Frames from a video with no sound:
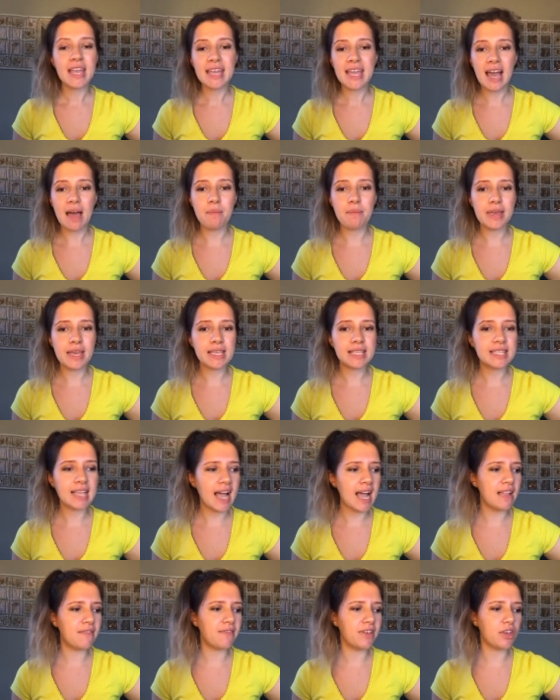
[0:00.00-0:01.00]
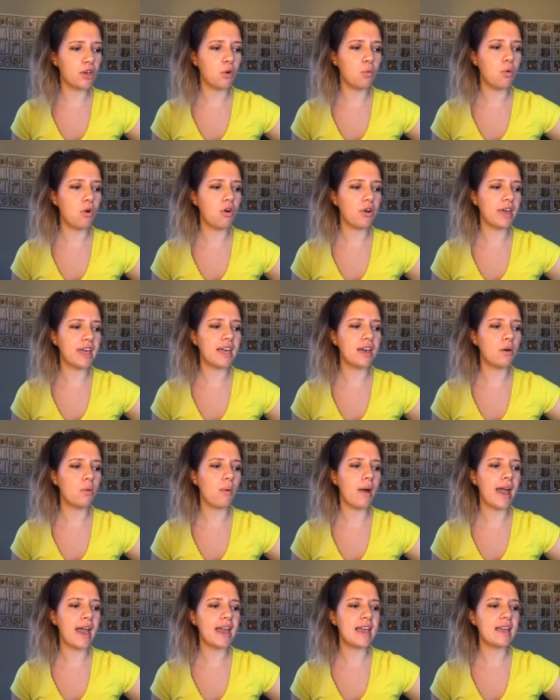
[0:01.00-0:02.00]
can be a sign that you're walking
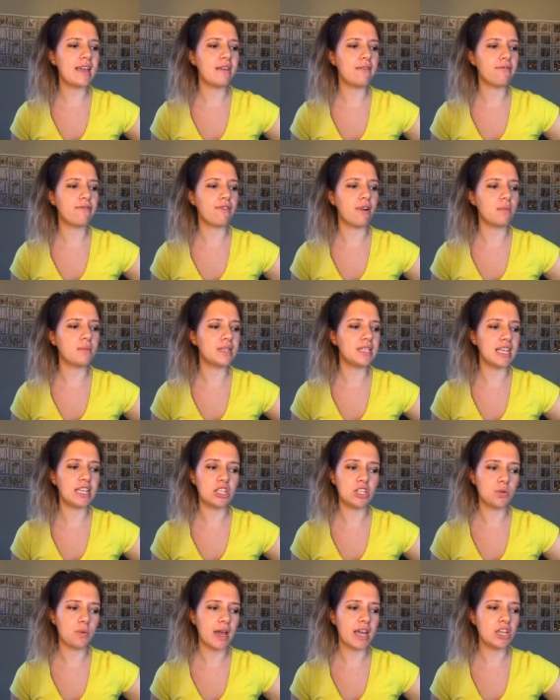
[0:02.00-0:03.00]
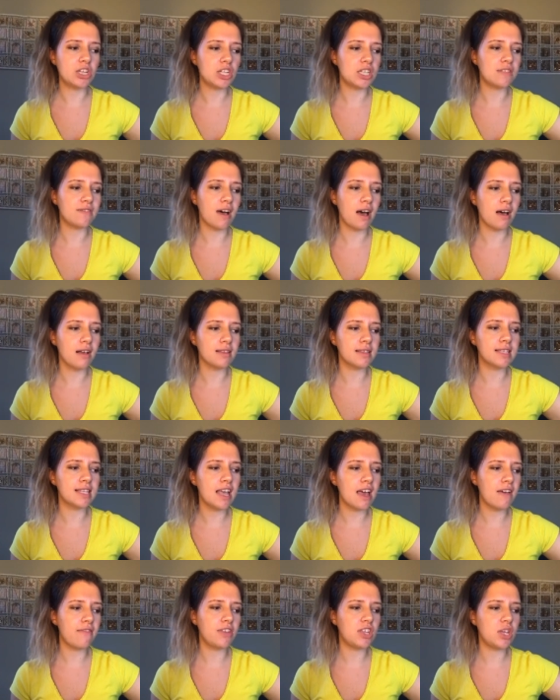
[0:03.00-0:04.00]
away from situations that aren't
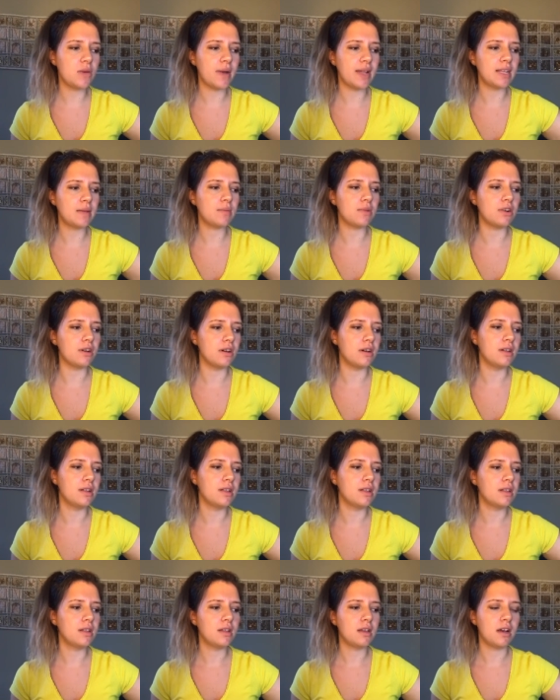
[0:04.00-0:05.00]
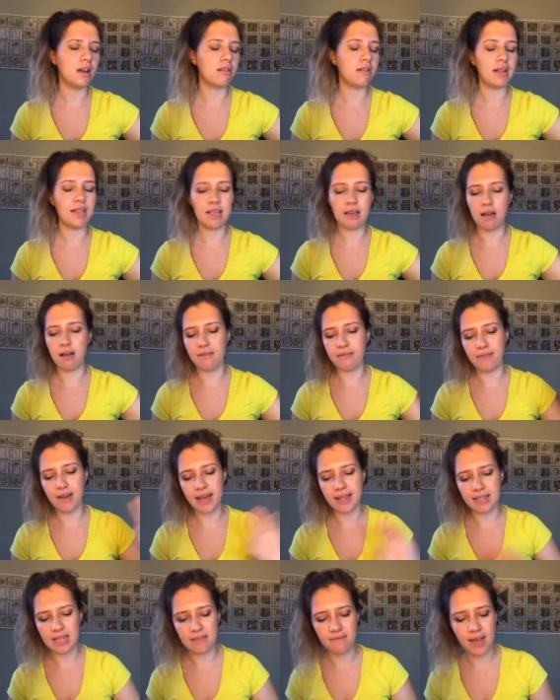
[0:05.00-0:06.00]
serving you anymore. I really can't
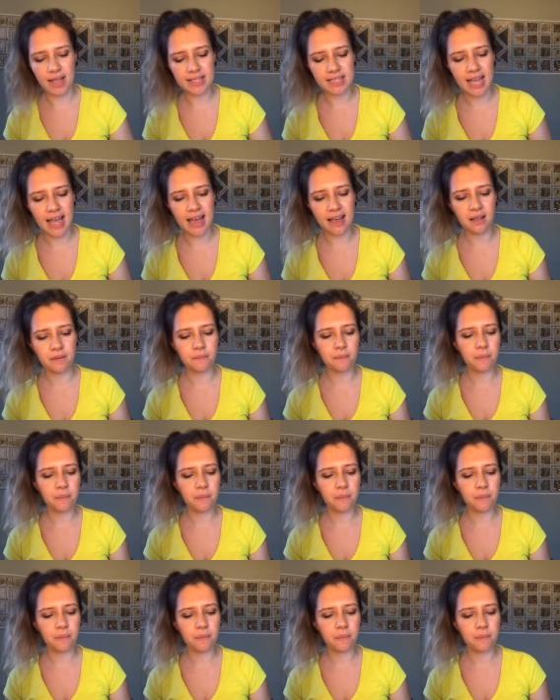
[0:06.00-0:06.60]
find it in that deck.